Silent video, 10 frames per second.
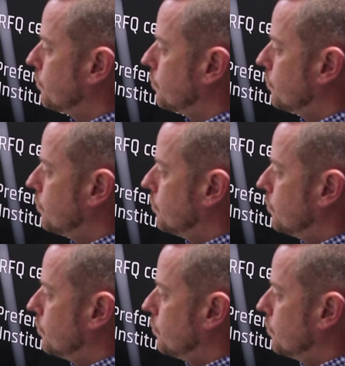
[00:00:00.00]

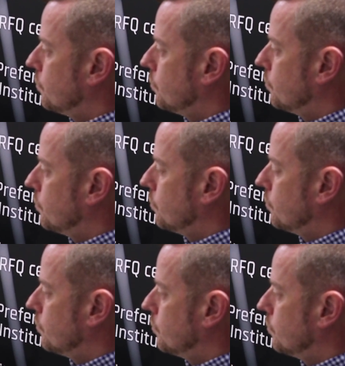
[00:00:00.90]

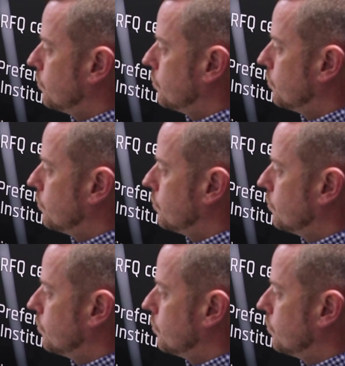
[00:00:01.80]

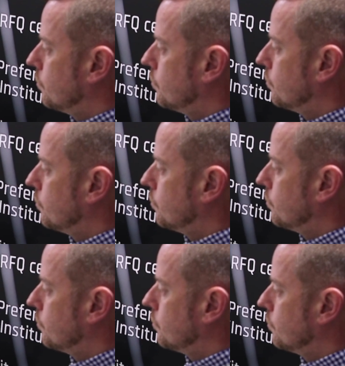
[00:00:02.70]

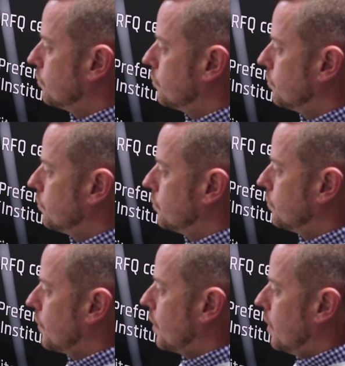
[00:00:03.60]
Nothing is said.